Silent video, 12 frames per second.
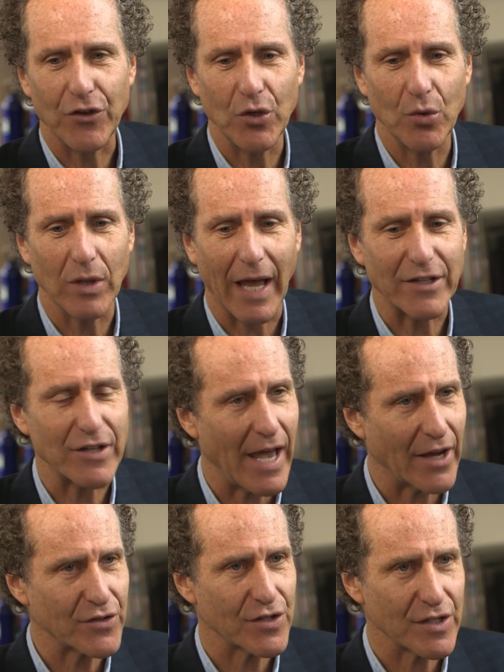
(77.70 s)
you like to
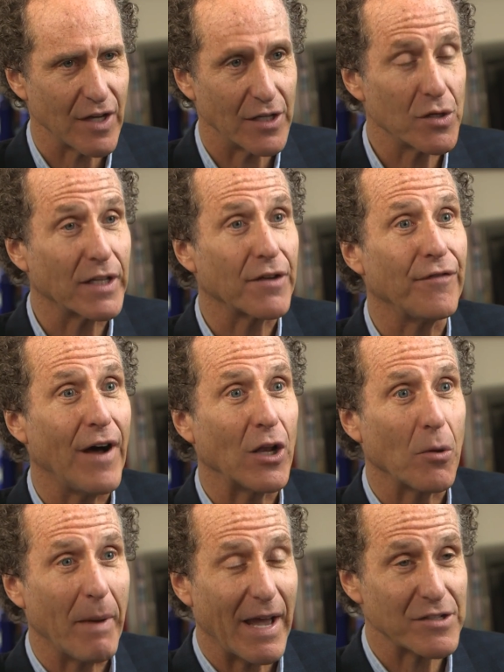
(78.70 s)
exercise, you like to
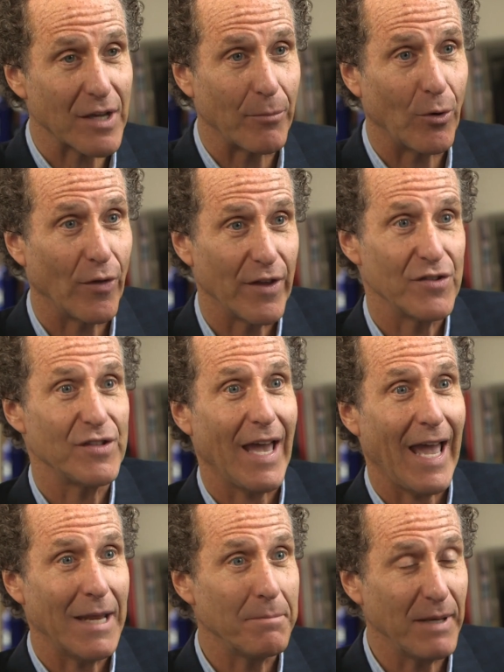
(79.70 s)
follow basketball, there's
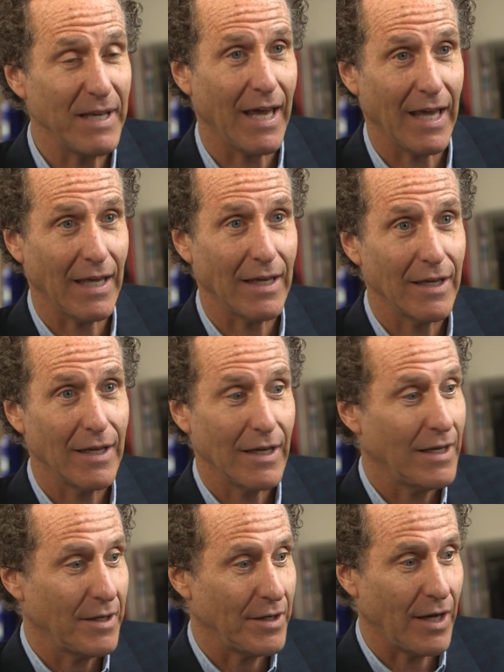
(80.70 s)
NBA
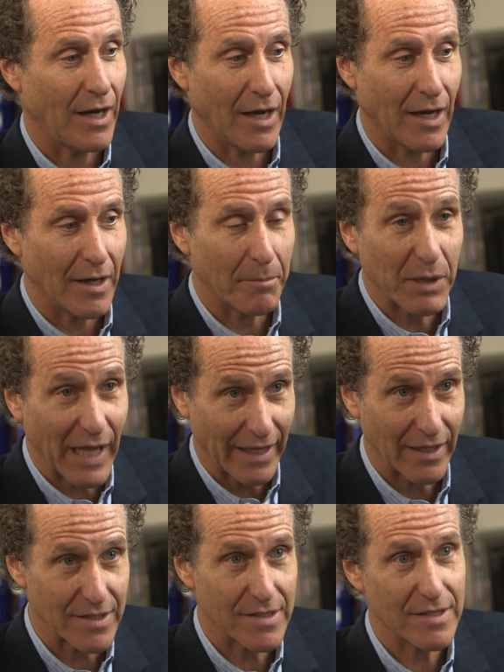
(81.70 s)
uh,
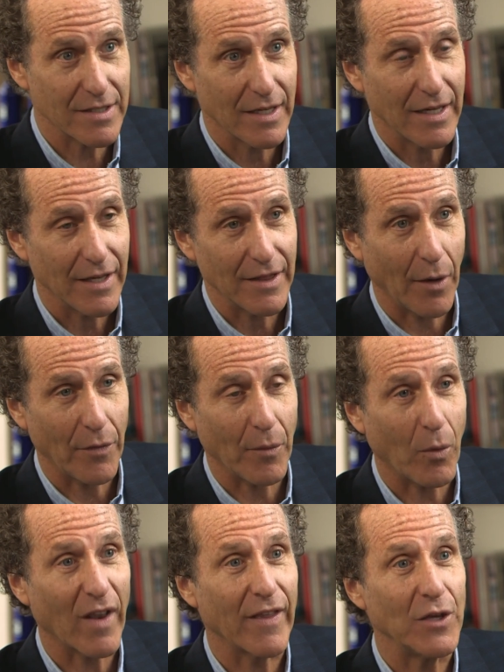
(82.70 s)
playlists
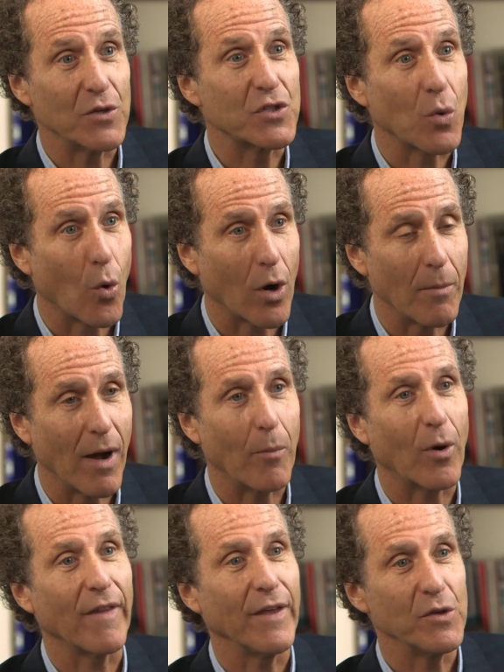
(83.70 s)
what do they use to warm
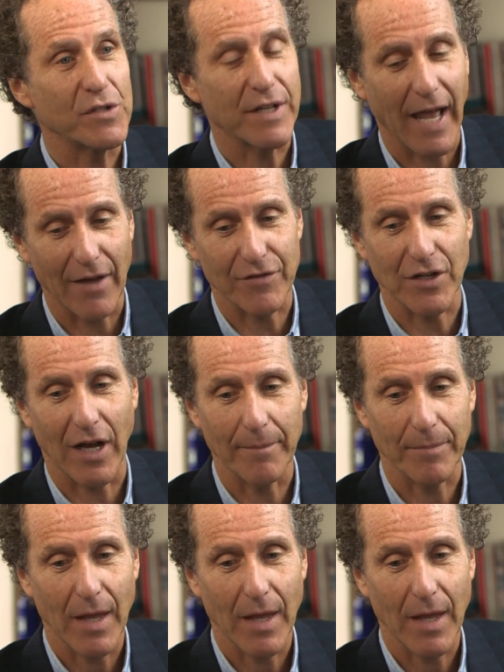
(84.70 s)
up? What do they use in halftime?